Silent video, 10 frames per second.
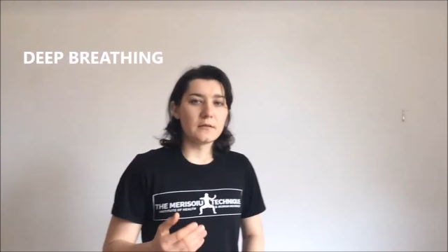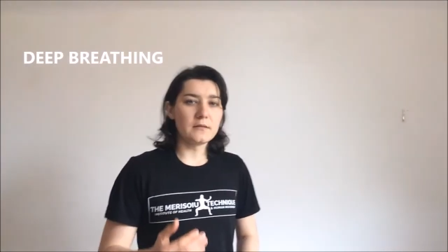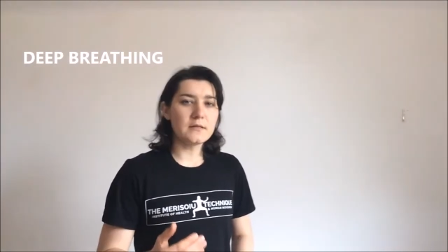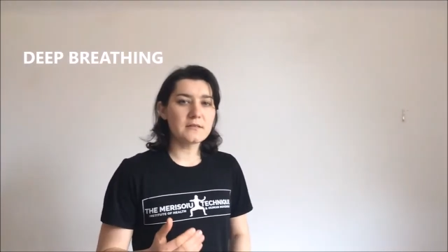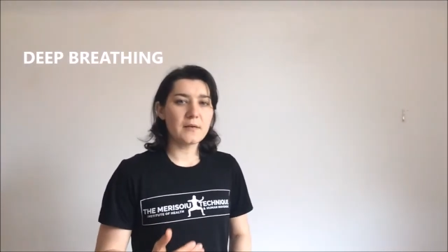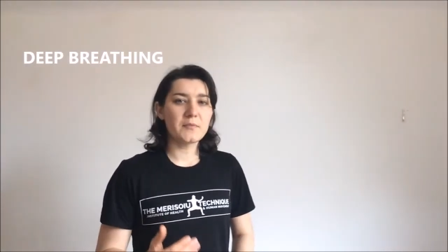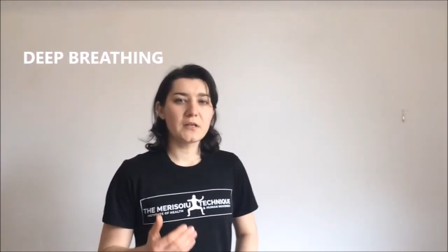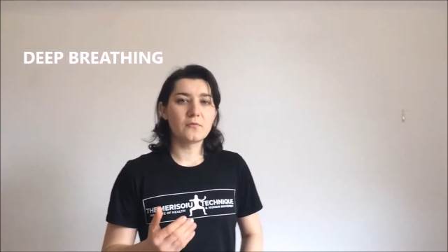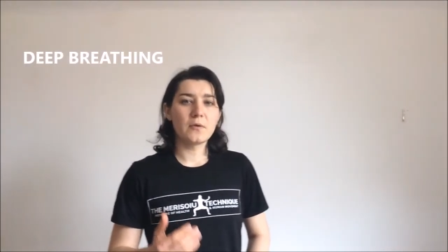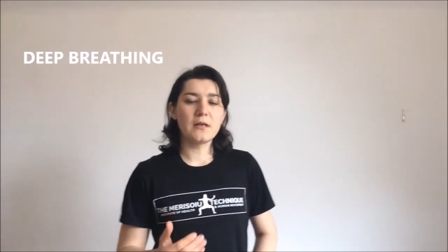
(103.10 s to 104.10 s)
This is
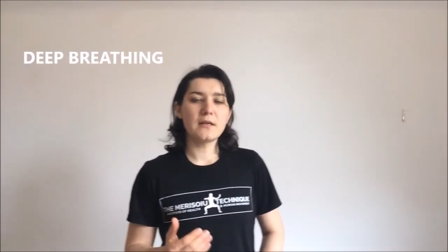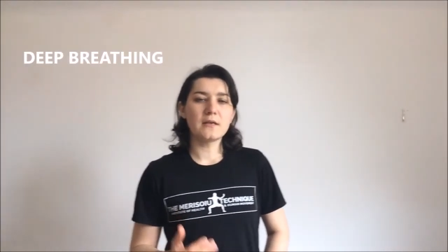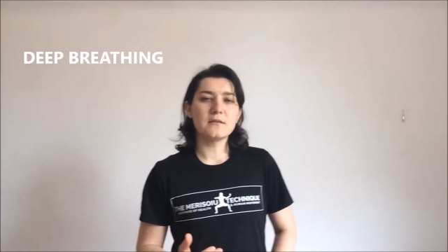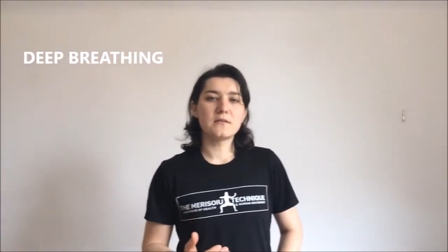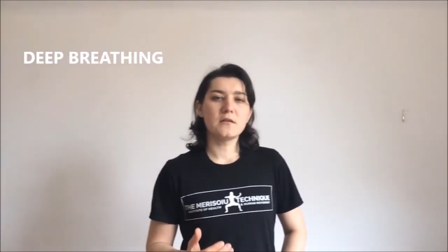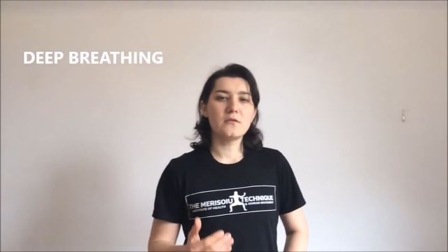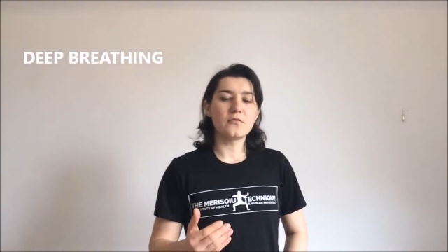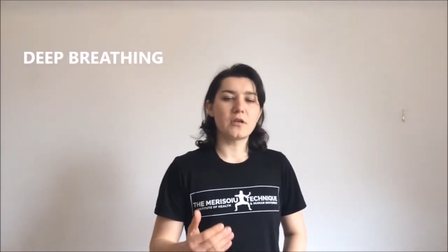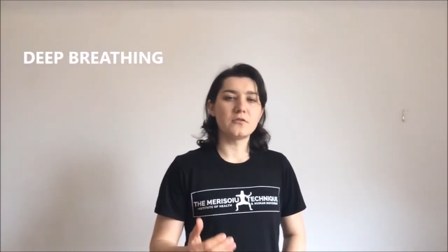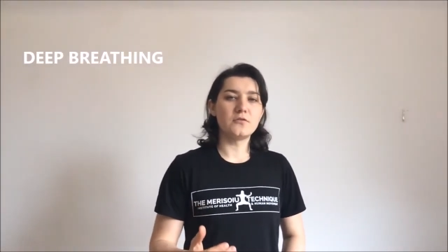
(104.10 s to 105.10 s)
something really easy
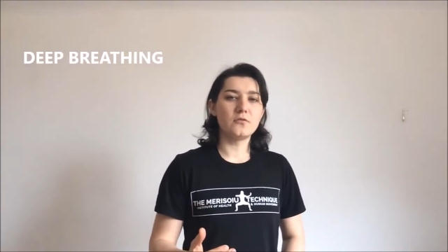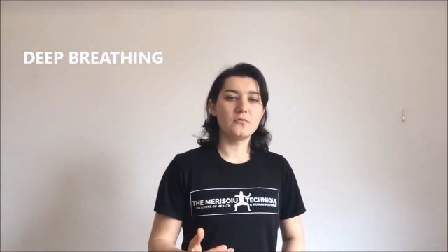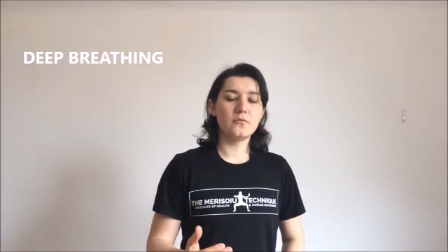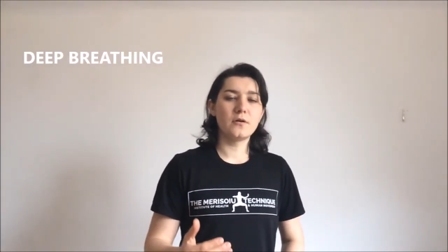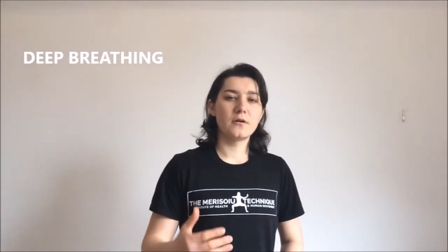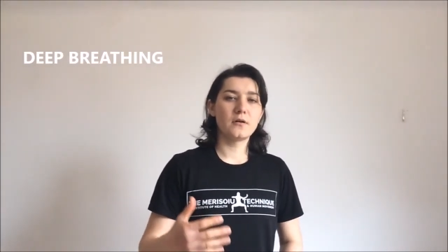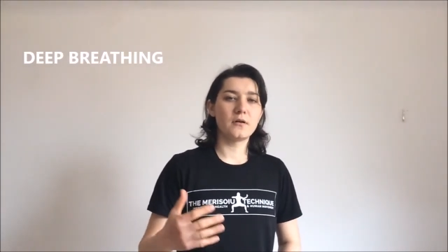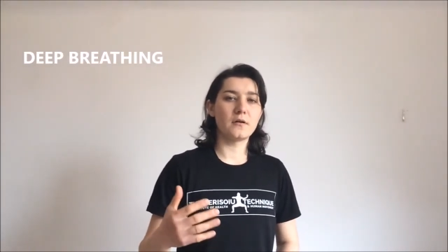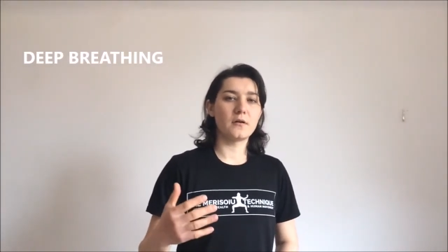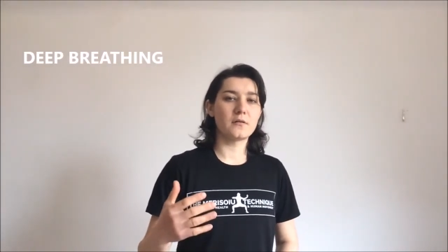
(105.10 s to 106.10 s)
you can do
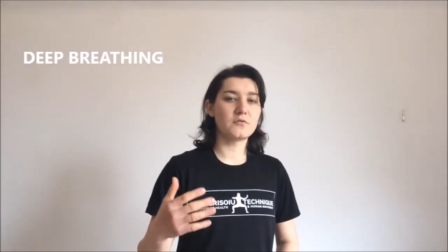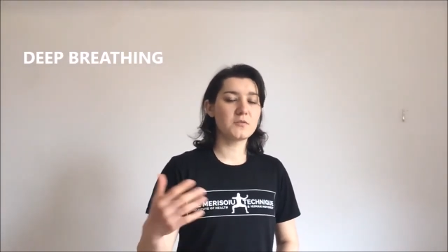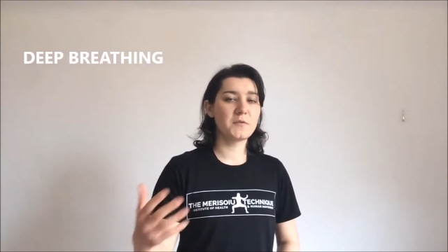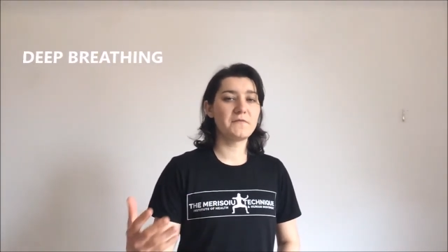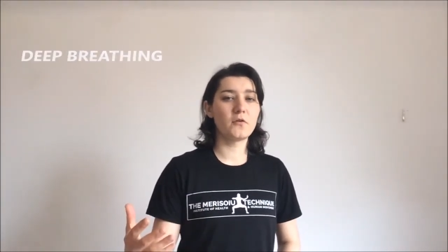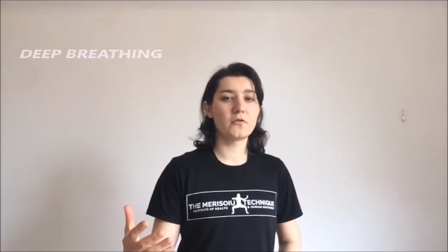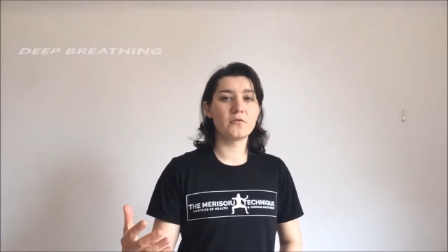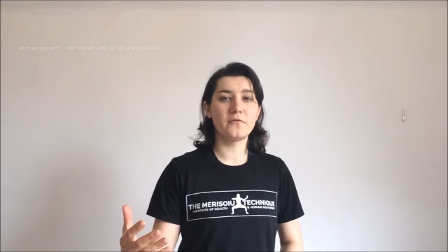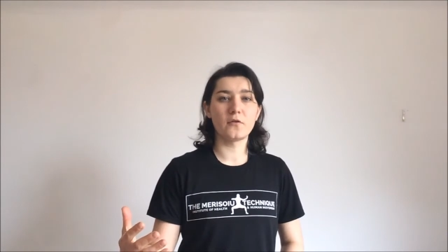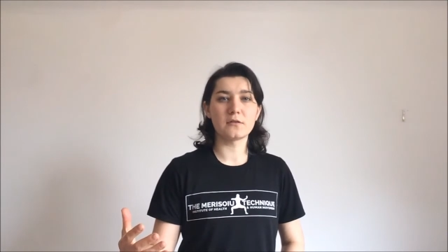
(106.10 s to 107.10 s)
just before
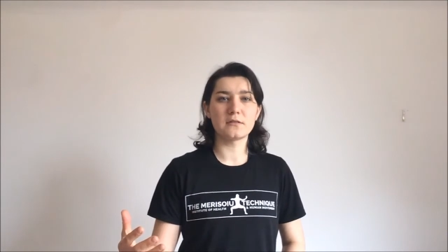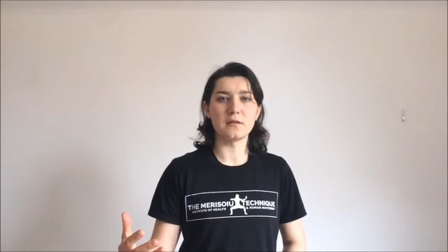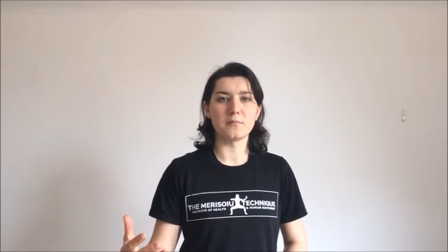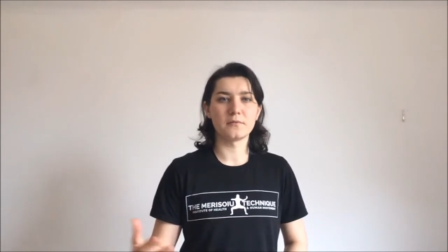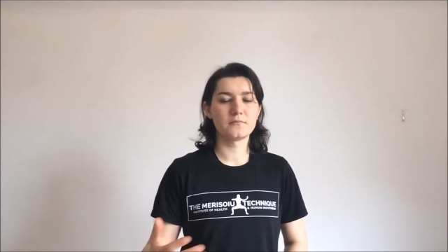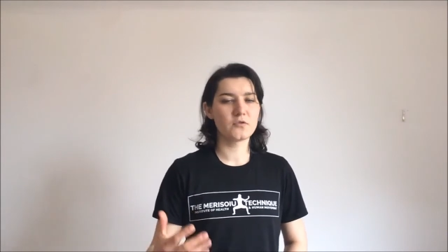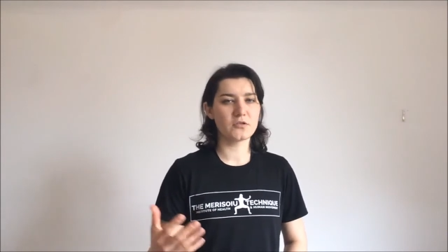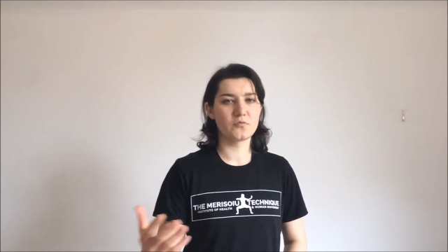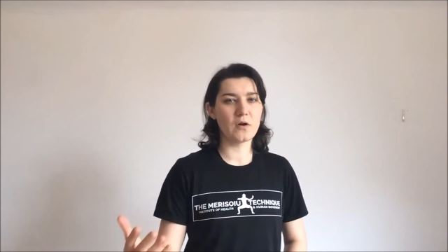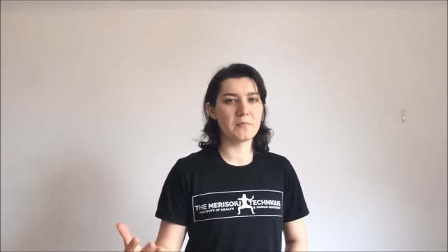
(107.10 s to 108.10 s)
you fall asleep.
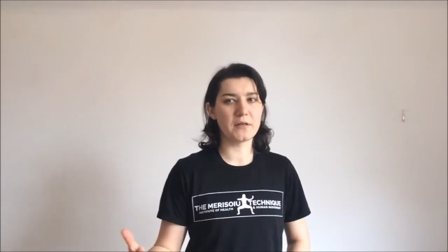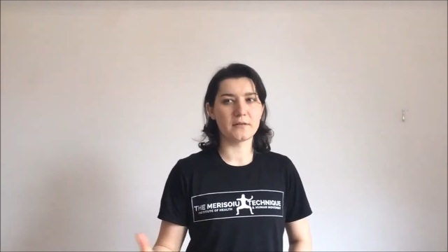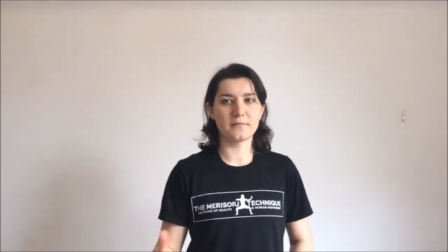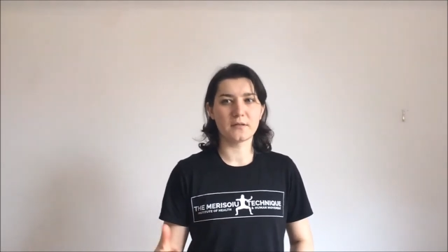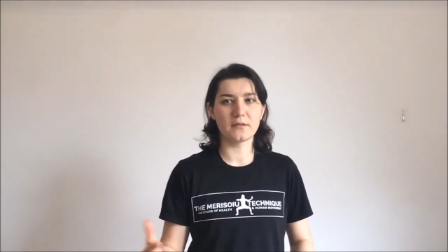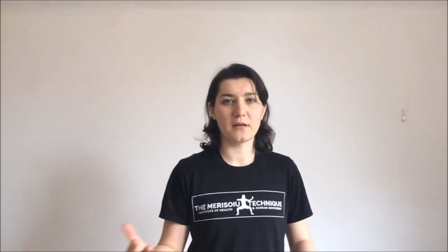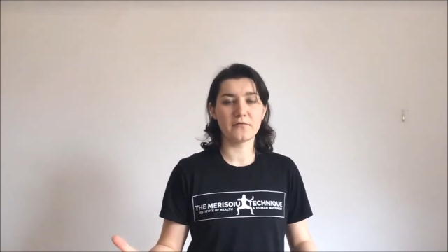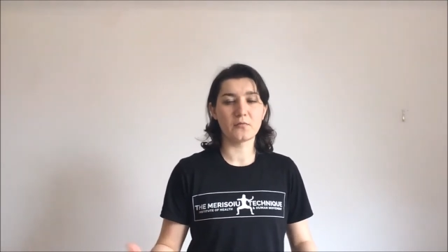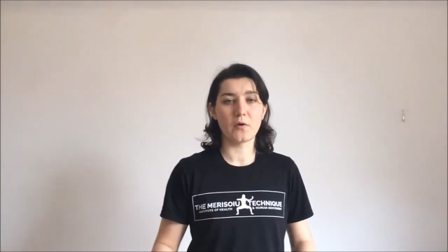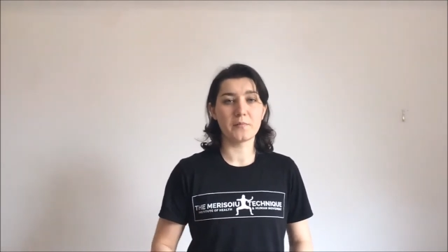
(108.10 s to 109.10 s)
Just 1 minute, but not
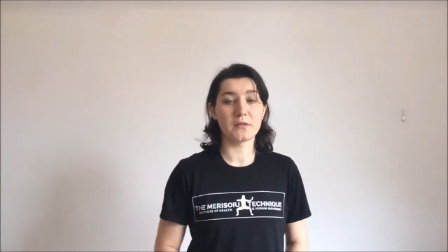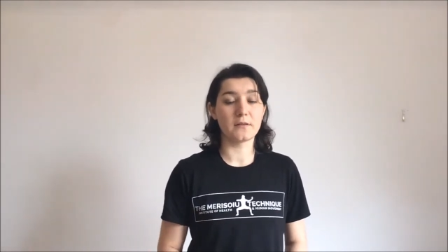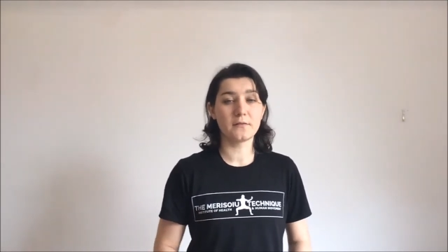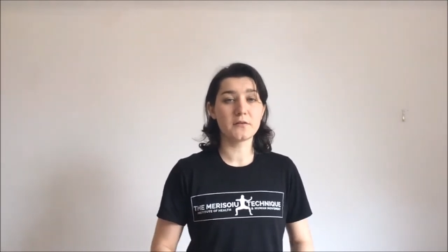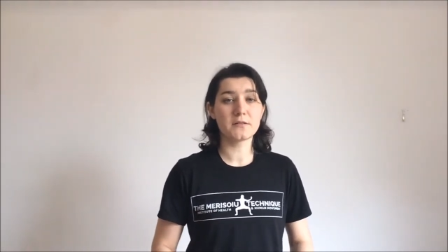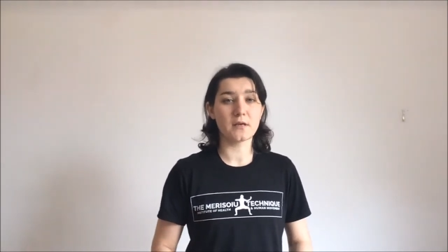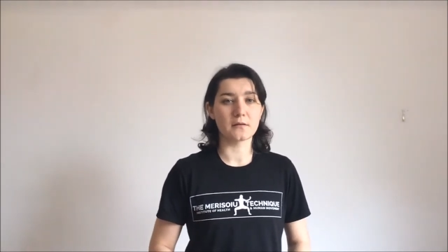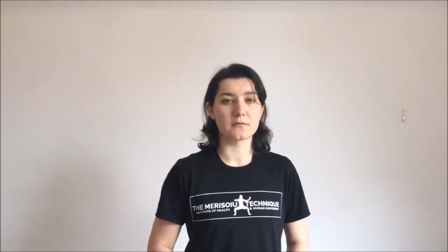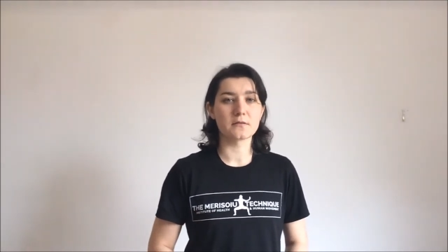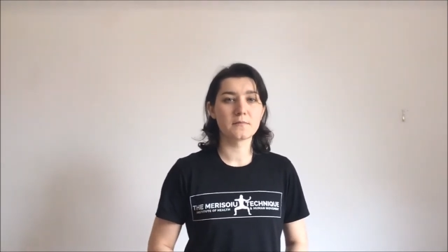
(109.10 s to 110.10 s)
even 1 minute, 30
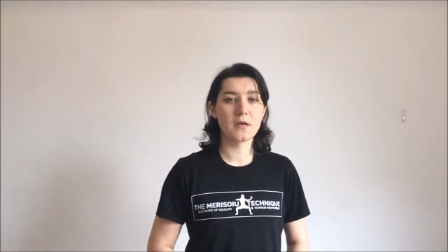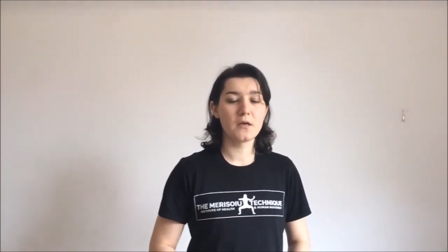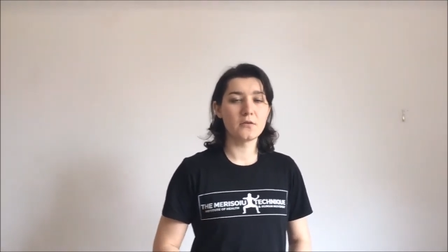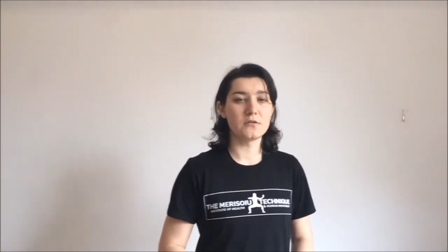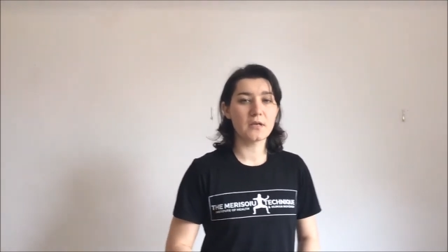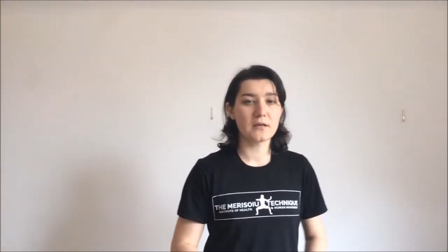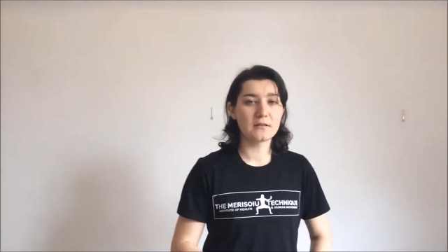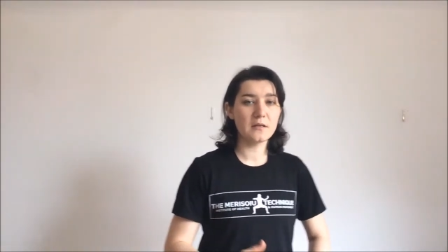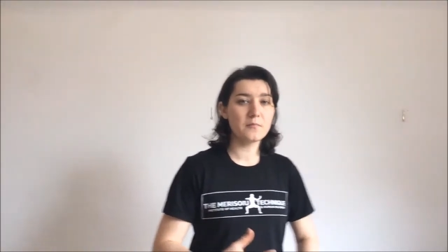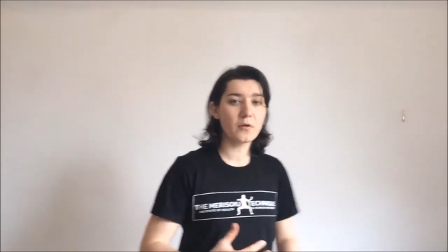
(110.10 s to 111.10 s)
seconds. You take
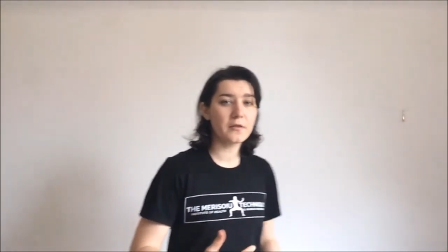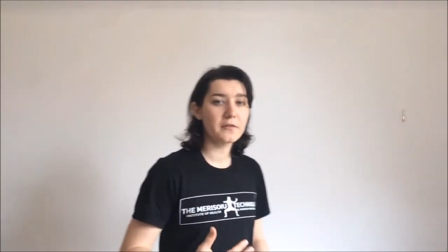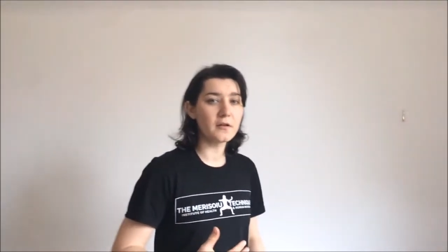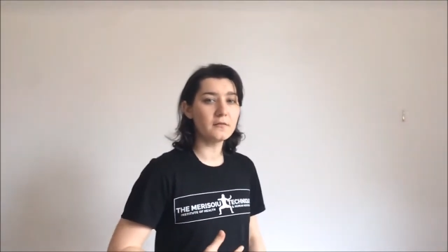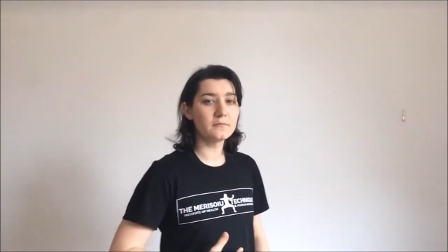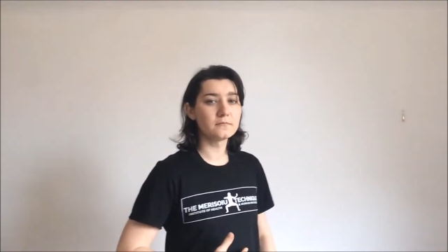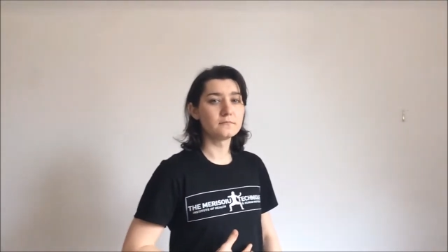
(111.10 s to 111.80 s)
a deep breath in.